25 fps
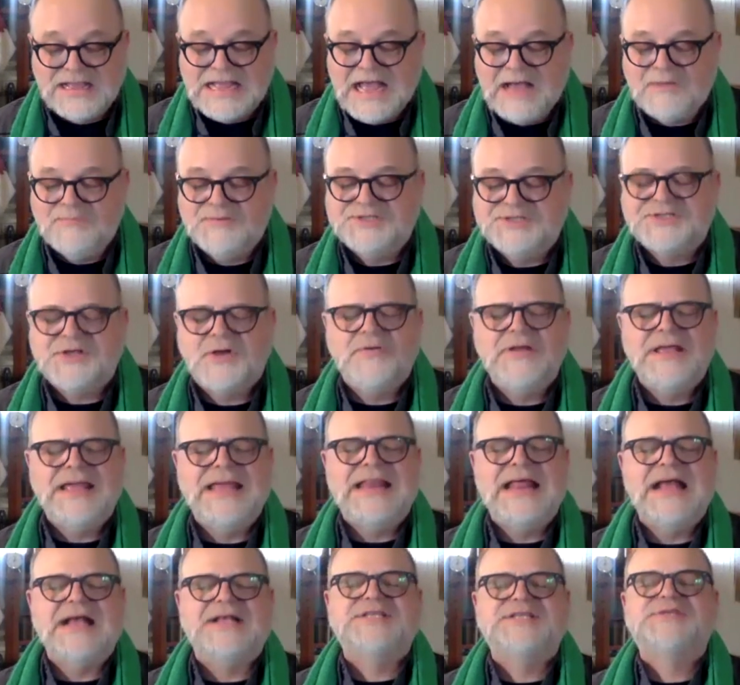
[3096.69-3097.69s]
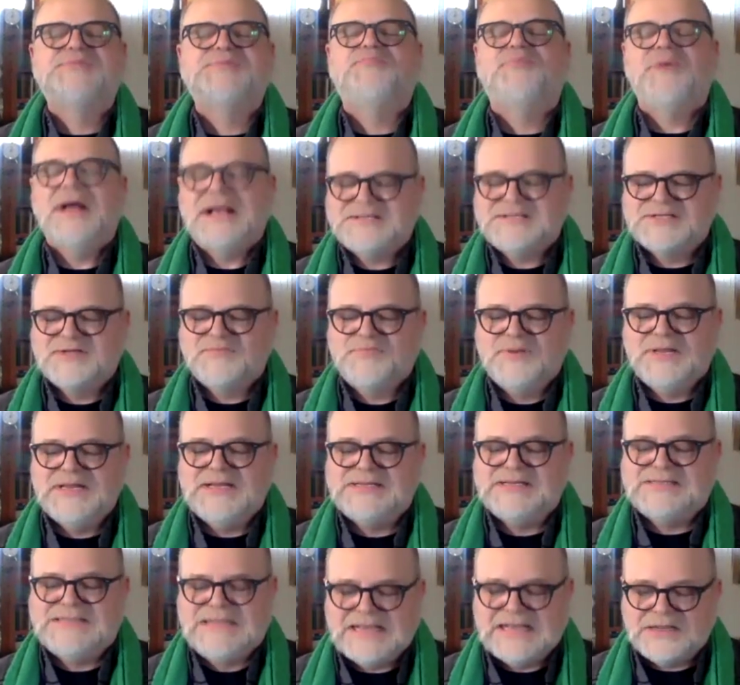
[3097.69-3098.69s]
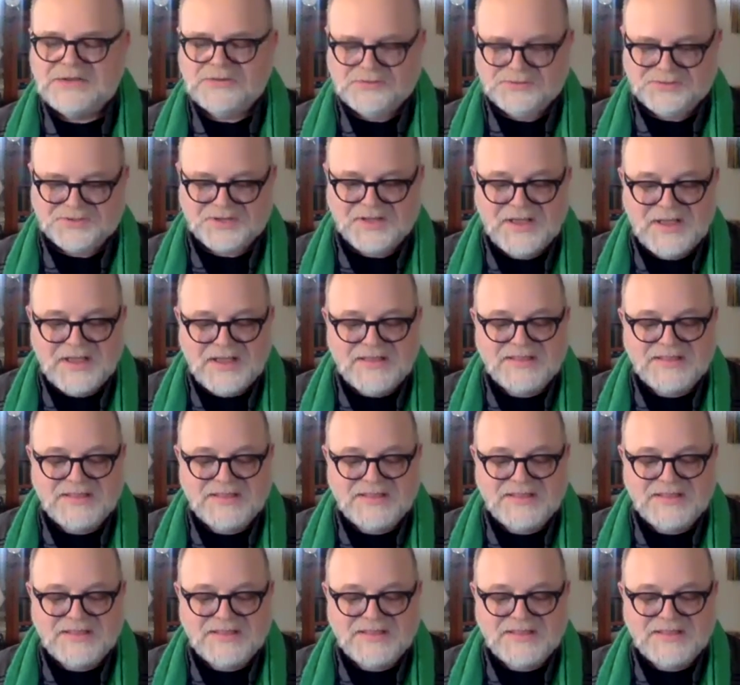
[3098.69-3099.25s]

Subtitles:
and was so inexpressibly tickled